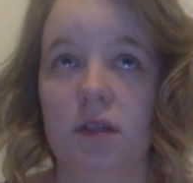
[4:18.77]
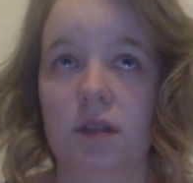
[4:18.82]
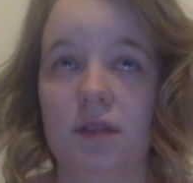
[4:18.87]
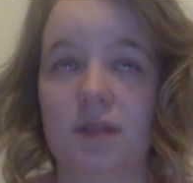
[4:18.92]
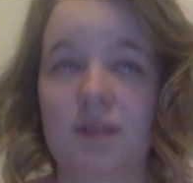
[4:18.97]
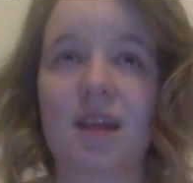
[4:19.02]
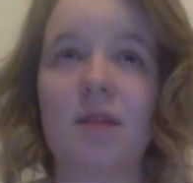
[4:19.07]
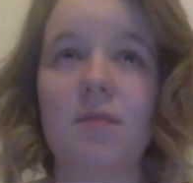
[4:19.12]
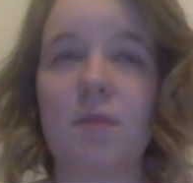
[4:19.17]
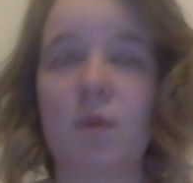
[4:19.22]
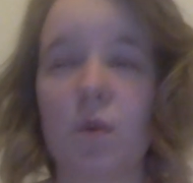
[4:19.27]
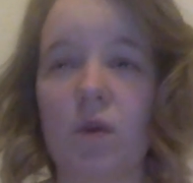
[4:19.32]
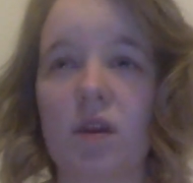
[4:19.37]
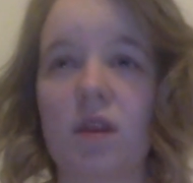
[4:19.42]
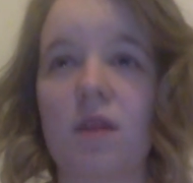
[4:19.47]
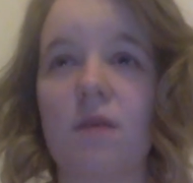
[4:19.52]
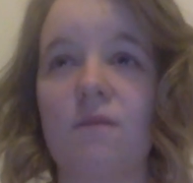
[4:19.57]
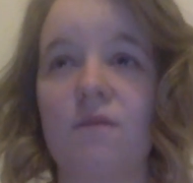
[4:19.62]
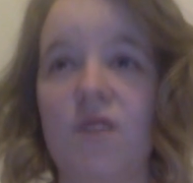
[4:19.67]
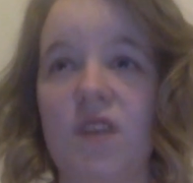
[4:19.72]
it's going to be one
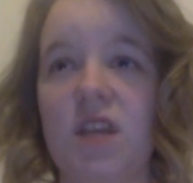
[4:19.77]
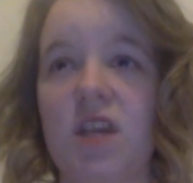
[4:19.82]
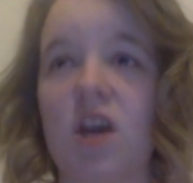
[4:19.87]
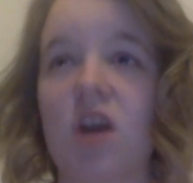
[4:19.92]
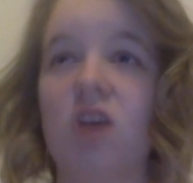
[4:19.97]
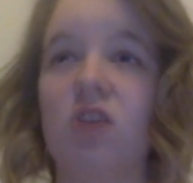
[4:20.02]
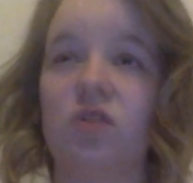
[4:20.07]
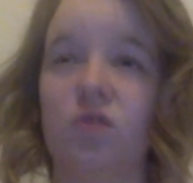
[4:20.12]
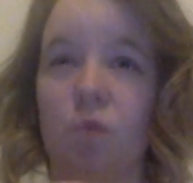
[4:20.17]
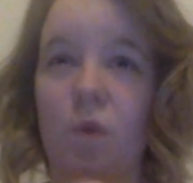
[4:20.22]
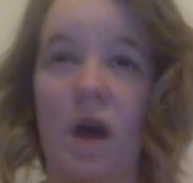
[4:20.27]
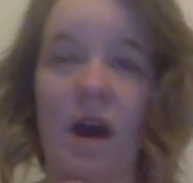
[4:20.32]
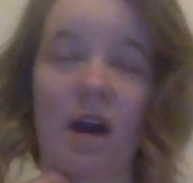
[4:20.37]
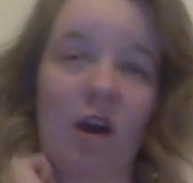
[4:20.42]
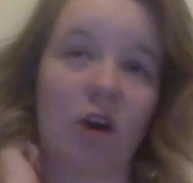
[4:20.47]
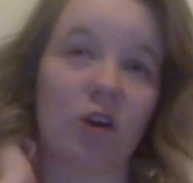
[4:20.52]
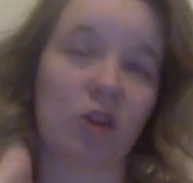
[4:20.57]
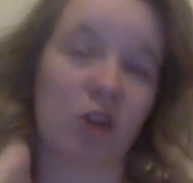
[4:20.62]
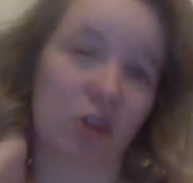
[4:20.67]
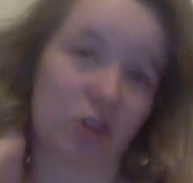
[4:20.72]
of them videos where
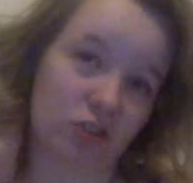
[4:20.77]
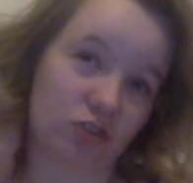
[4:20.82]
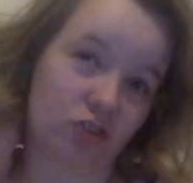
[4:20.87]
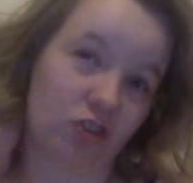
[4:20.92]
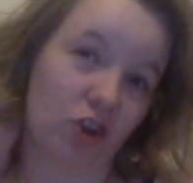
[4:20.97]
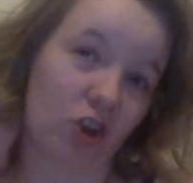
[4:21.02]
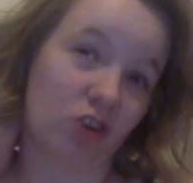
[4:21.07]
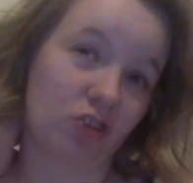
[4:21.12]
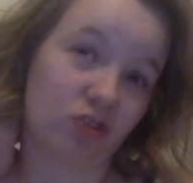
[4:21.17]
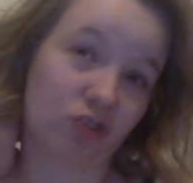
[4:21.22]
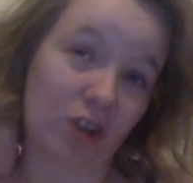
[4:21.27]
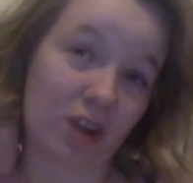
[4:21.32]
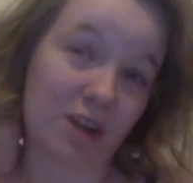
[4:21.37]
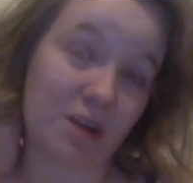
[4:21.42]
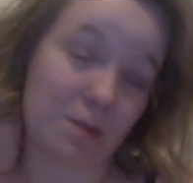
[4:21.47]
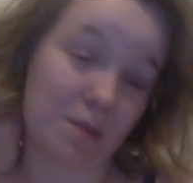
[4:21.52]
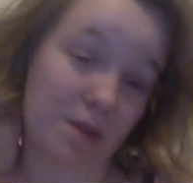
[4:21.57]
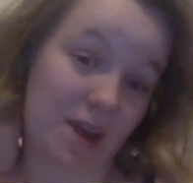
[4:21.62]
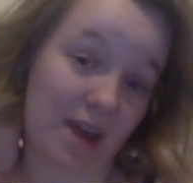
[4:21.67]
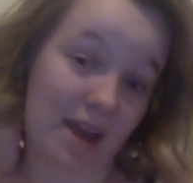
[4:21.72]
I'll like start
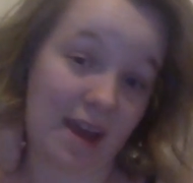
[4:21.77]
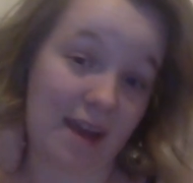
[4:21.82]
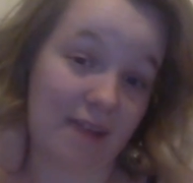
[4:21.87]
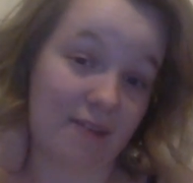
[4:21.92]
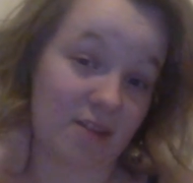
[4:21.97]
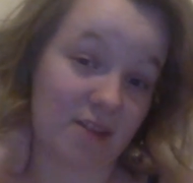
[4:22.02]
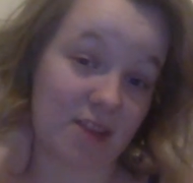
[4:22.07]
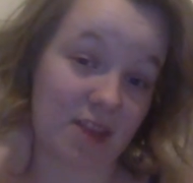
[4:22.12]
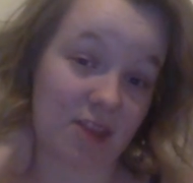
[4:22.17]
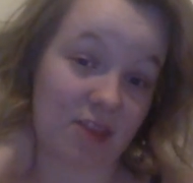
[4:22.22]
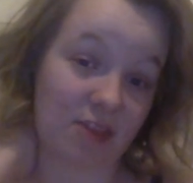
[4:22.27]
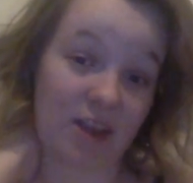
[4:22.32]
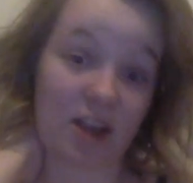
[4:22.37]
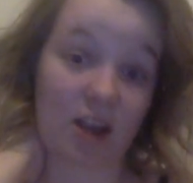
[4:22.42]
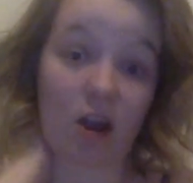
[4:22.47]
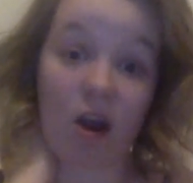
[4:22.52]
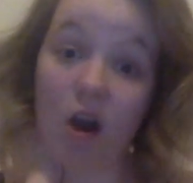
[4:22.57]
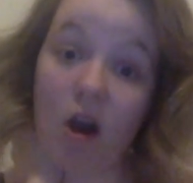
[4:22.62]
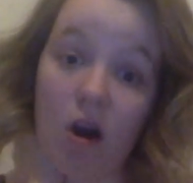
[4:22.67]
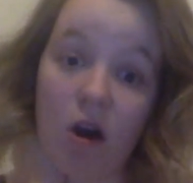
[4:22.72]
straightening my hair and then
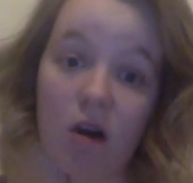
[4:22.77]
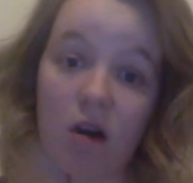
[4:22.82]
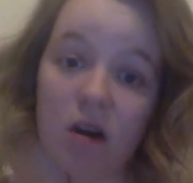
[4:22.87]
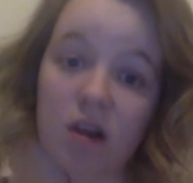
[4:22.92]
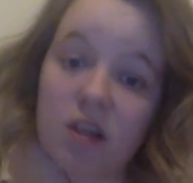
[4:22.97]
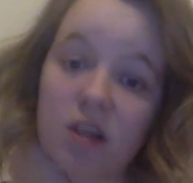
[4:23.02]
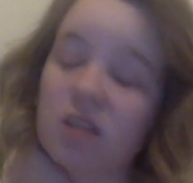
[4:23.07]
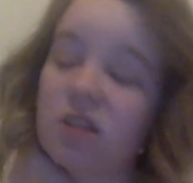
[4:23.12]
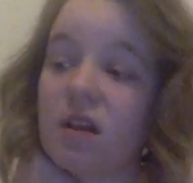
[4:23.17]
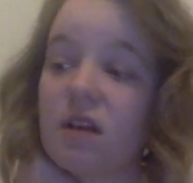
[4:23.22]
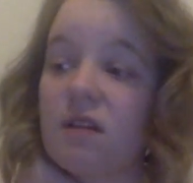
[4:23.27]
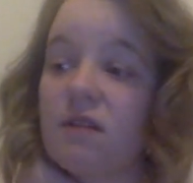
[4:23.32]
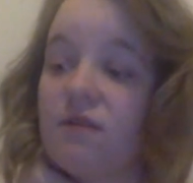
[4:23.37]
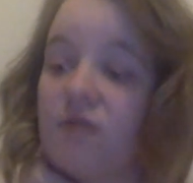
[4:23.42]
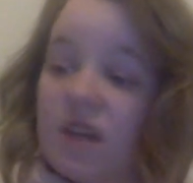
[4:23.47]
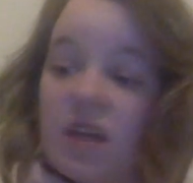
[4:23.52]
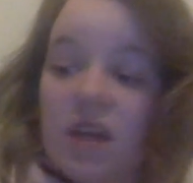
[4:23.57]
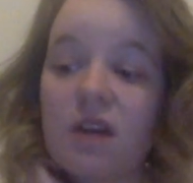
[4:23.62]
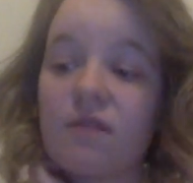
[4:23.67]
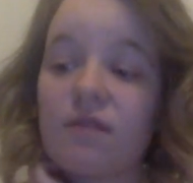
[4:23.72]
think, oh, I could have done a
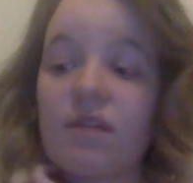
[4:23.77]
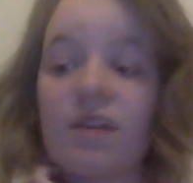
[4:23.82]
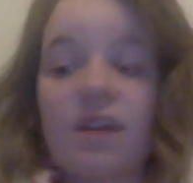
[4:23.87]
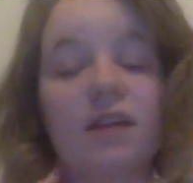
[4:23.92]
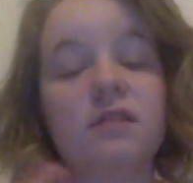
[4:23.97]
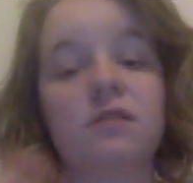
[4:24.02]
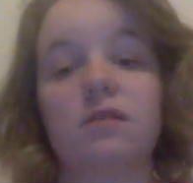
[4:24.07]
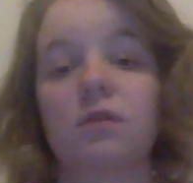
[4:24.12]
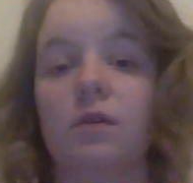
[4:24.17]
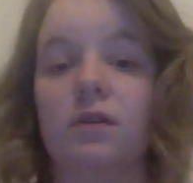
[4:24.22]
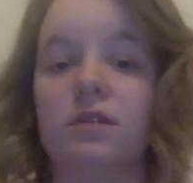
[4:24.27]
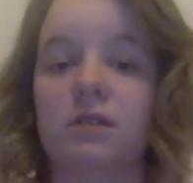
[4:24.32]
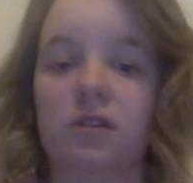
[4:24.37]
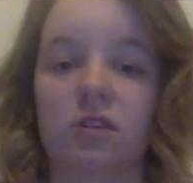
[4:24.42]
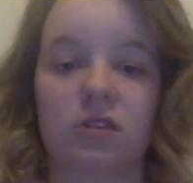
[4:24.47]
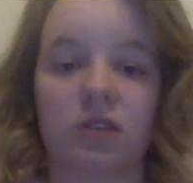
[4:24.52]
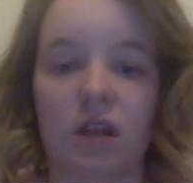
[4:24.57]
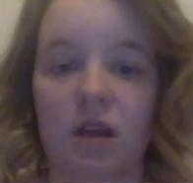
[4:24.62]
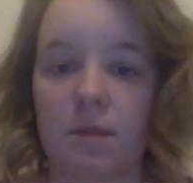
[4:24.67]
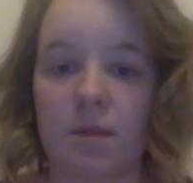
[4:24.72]
video for this. So it's
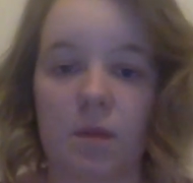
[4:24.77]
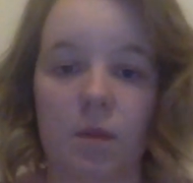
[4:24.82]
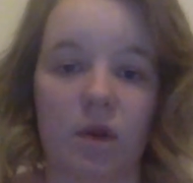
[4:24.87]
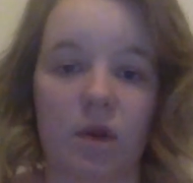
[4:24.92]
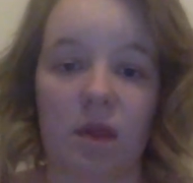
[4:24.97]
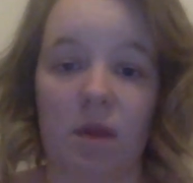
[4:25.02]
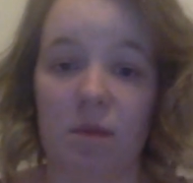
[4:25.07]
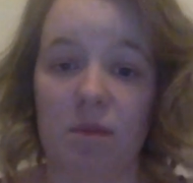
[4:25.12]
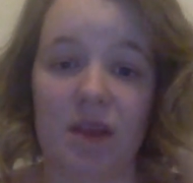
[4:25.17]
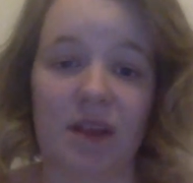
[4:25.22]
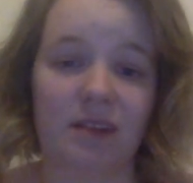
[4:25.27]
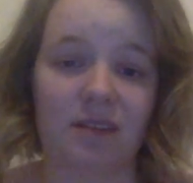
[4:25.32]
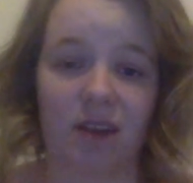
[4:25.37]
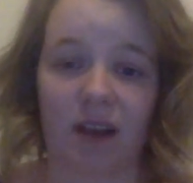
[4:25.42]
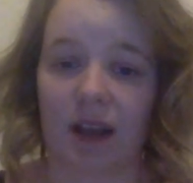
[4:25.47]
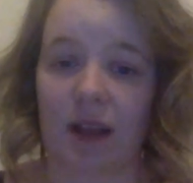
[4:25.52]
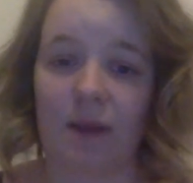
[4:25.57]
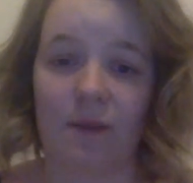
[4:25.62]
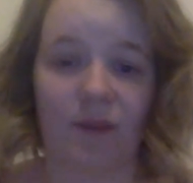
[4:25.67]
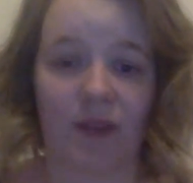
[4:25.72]
just going to be one of them things that
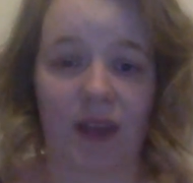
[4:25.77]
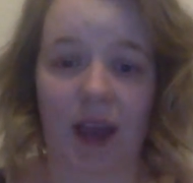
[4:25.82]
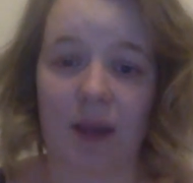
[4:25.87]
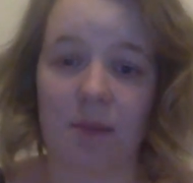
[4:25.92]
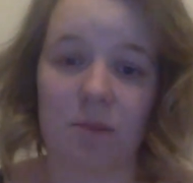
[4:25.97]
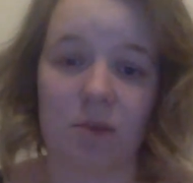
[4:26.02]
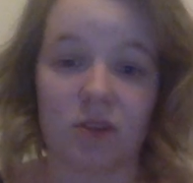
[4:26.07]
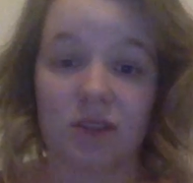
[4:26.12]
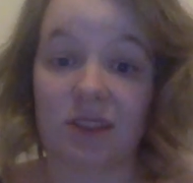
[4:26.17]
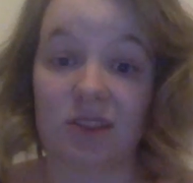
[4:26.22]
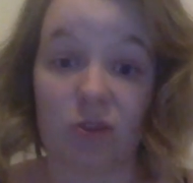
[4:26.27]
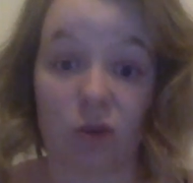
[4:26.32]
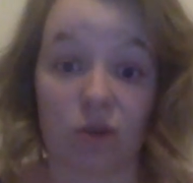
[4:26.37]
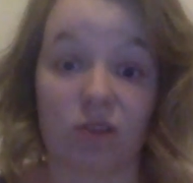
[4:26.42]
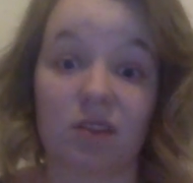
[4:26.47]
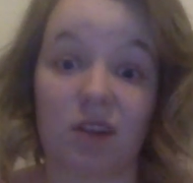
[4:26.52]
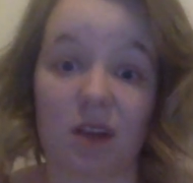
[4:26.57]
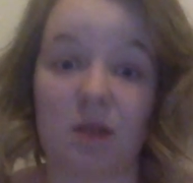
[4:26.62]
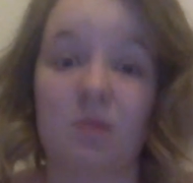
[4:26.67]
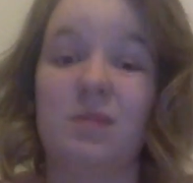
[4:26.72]
I keep forgetting because it's
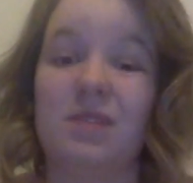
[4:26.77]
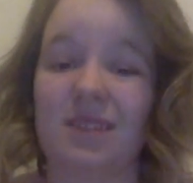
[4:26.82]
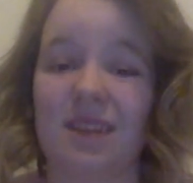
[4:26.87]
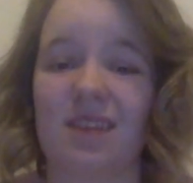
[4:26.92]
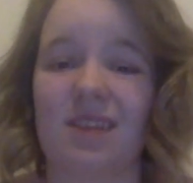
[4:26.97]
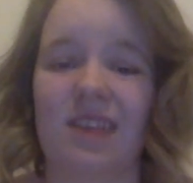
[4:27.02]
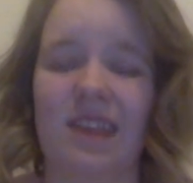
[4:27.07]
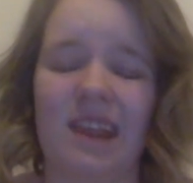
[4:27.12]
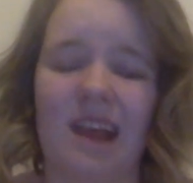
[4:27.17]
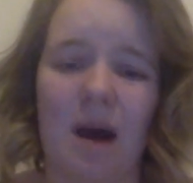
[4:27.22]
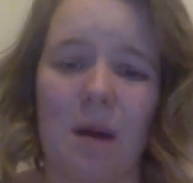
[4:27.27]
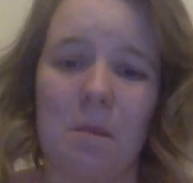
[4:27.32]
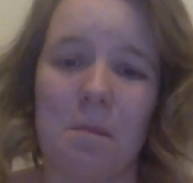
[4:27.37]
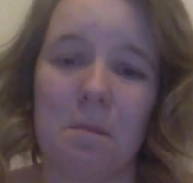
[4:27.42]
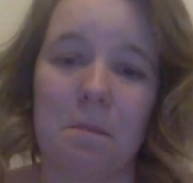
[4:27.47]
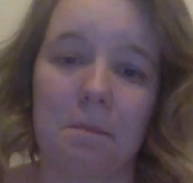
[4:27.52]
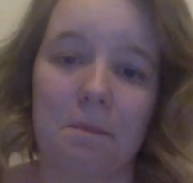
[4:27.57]
not going to be something that I'm